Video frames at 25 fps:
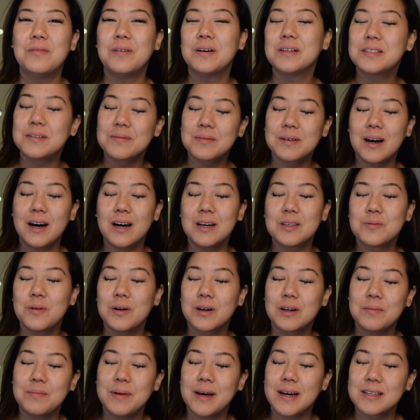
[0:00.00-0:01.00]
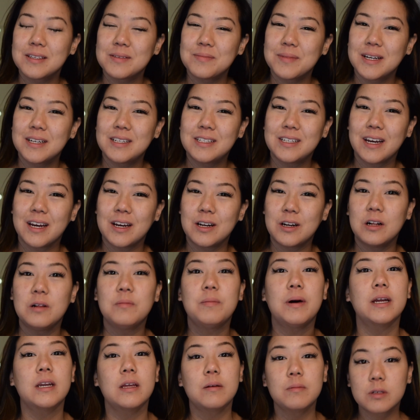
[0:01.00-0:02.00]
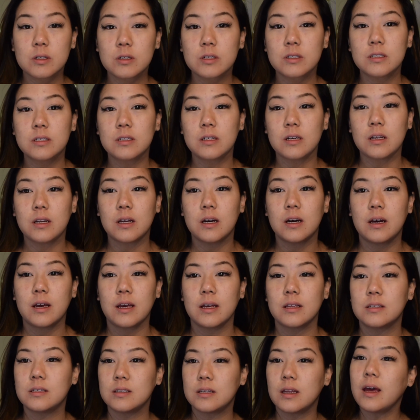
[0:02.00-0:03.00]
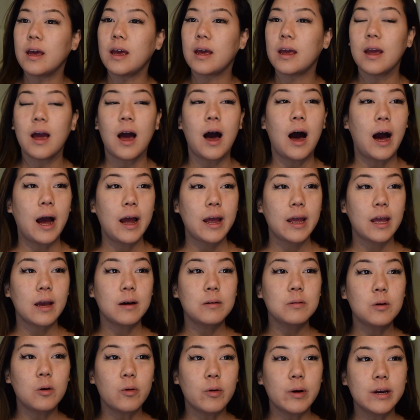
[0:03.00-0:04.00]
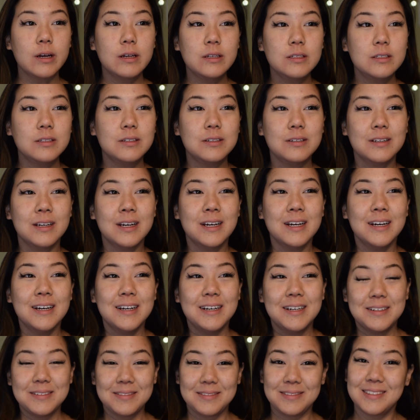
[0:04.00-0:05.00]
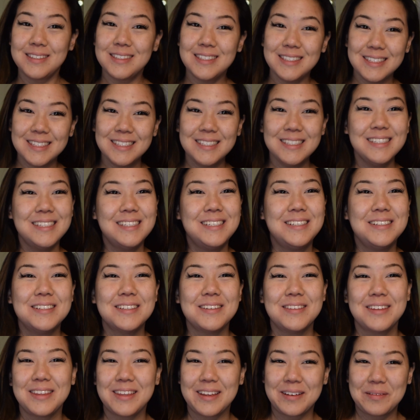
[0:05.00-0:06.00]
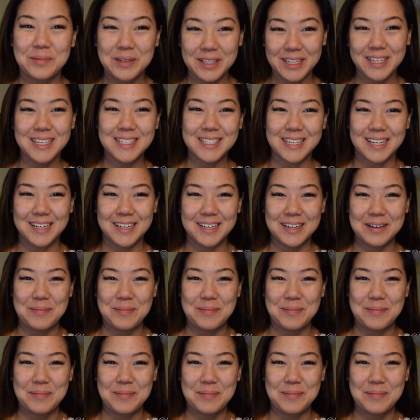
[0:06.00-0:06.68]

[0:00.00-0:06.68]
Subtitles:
What's up guys, welcome back to my channel. My name's Christina and today I am going to do something that I'm really excited